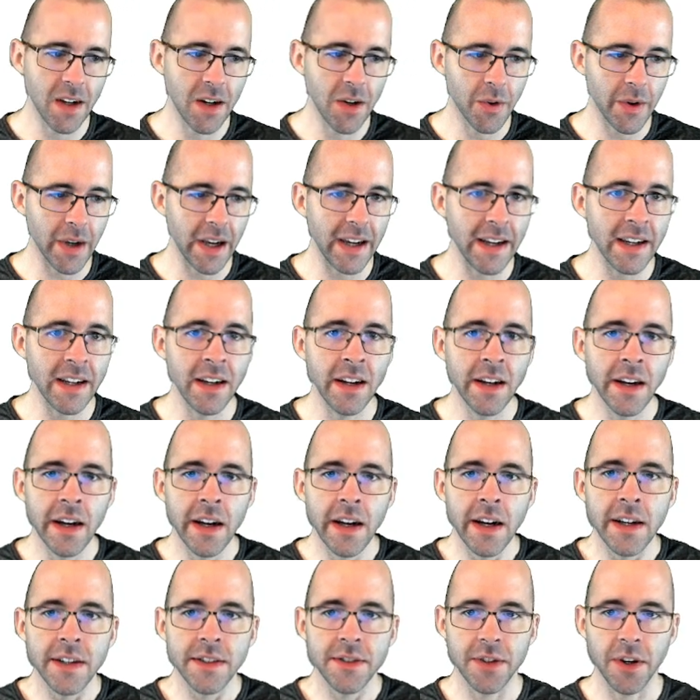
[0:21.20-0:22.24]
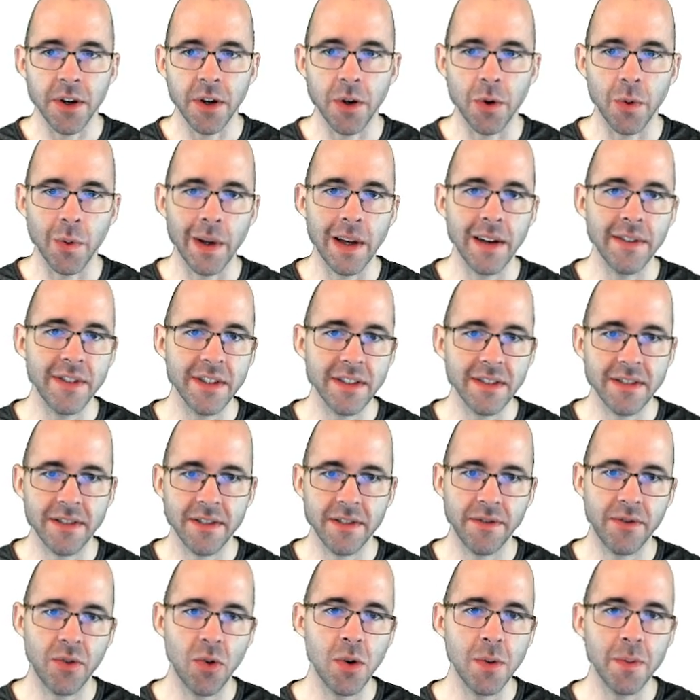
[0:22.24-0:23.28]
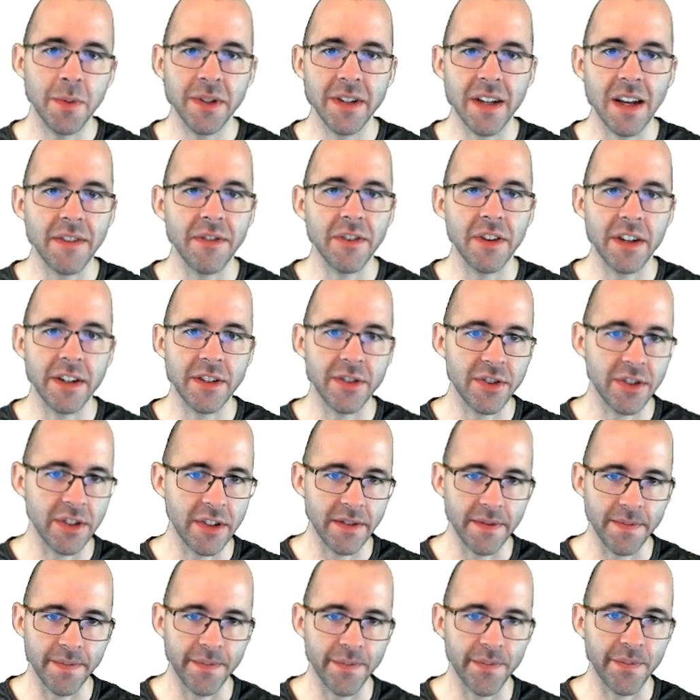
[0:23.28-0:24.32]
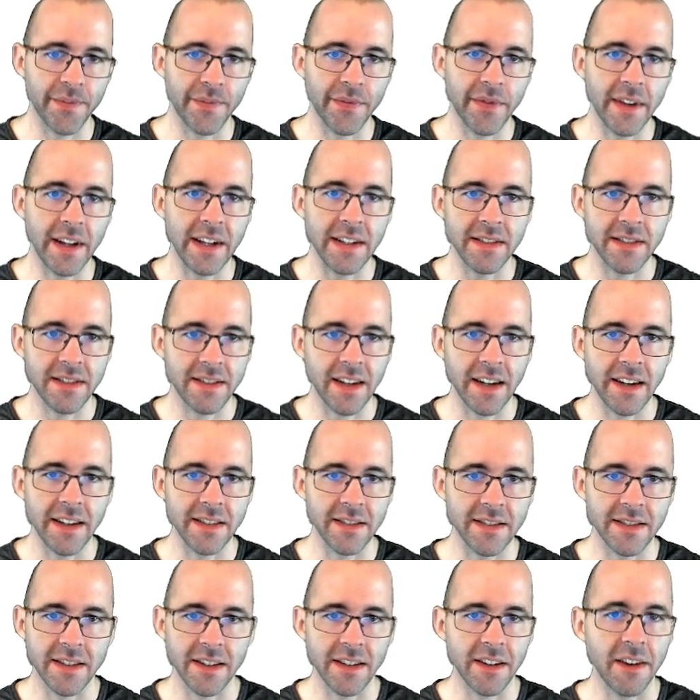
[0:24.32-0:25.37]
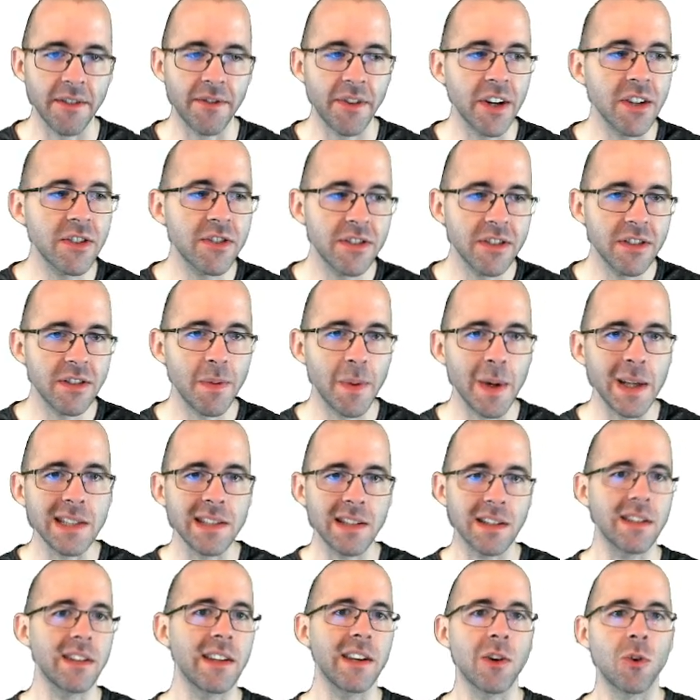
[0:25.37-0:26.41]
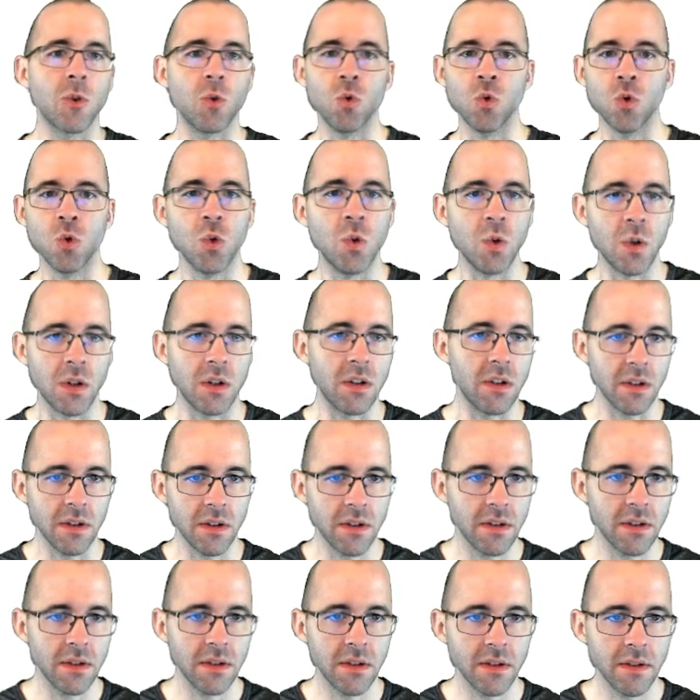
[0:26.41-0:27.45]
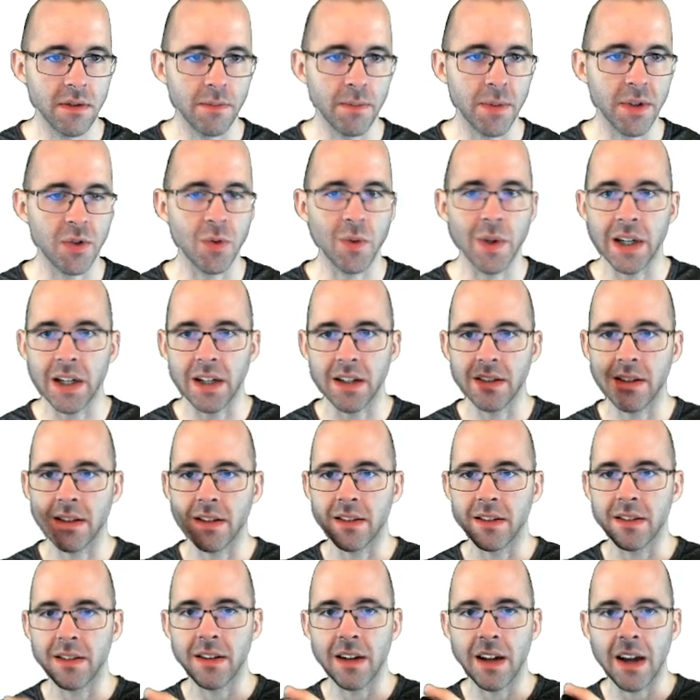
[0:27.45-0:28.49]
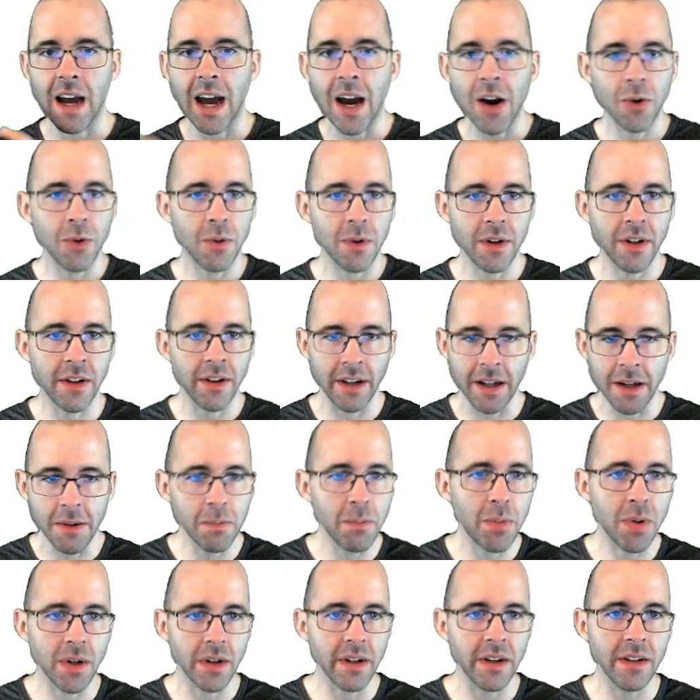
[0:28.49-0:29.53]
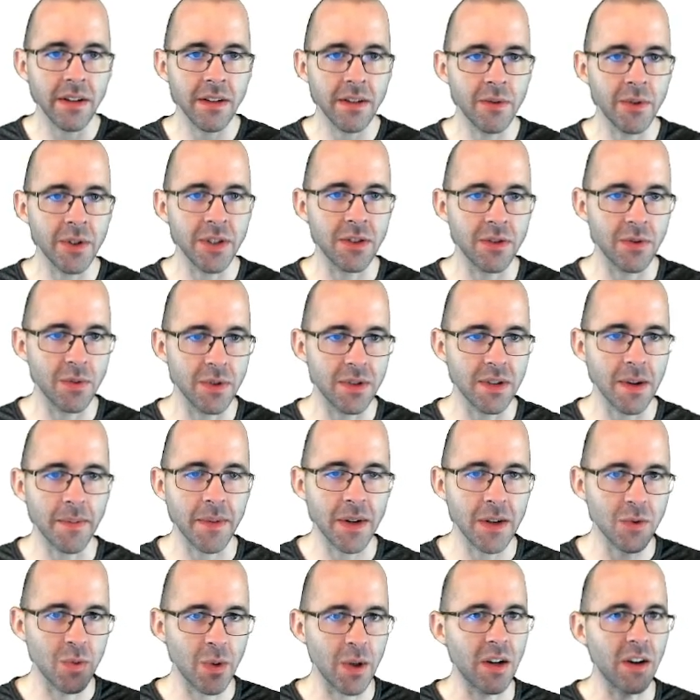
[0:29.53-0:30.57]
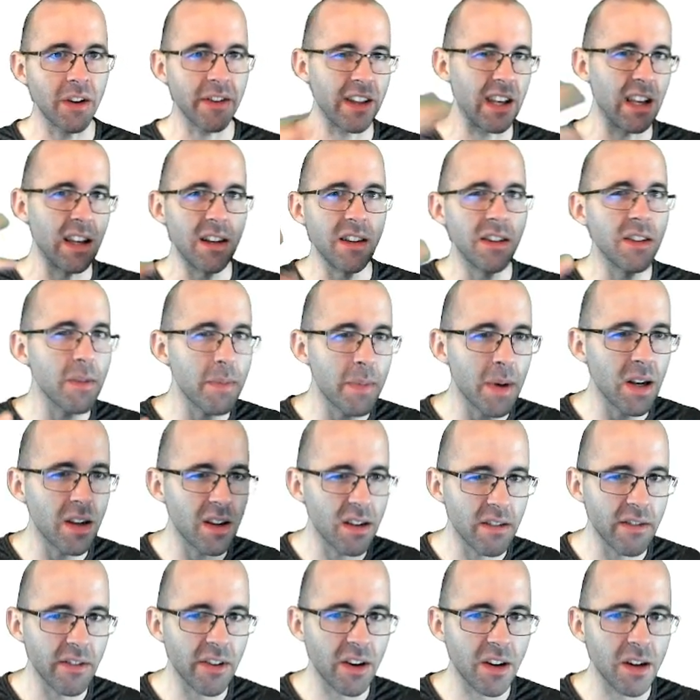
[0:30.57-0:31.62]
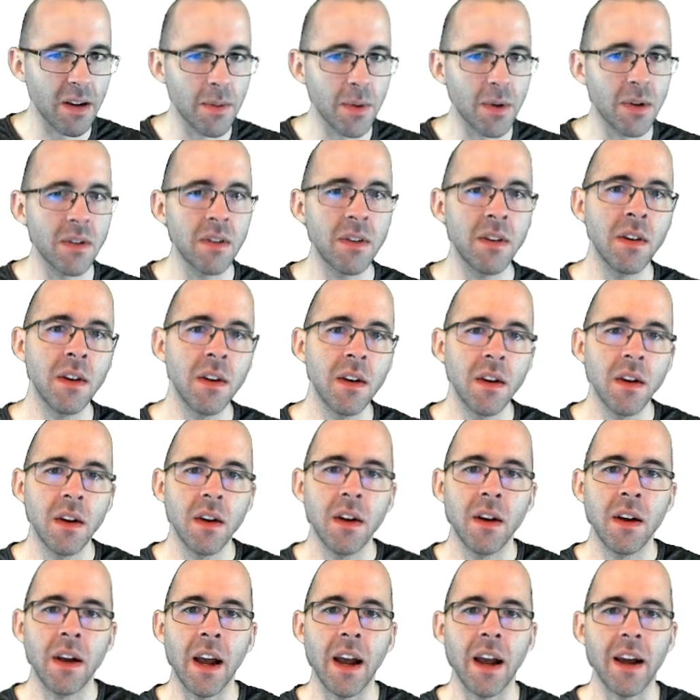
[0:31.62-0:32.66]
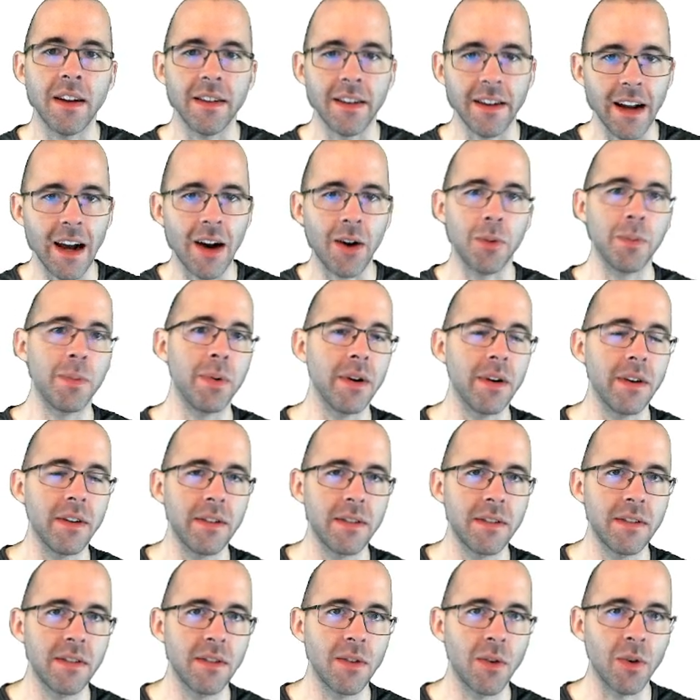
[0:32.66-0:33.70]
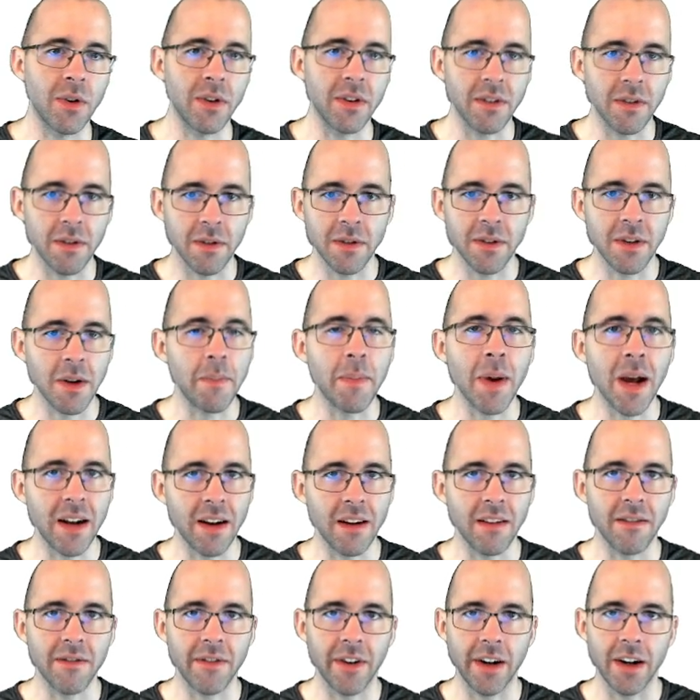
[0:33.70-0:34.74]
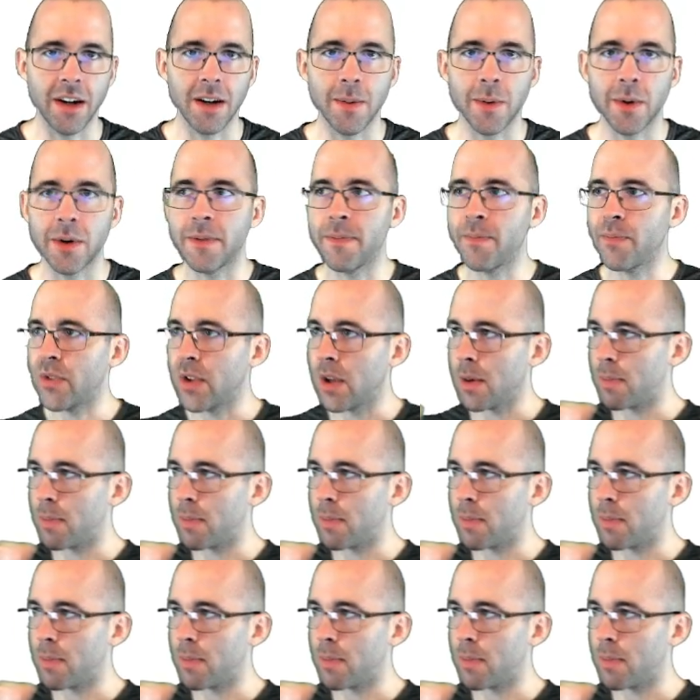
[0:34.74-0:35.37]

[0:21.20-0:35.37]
Okay, so we have this formal definition that says that a function is basically a rule between an out an input, which sometimes we call the independent variable, and an output or dependent variable.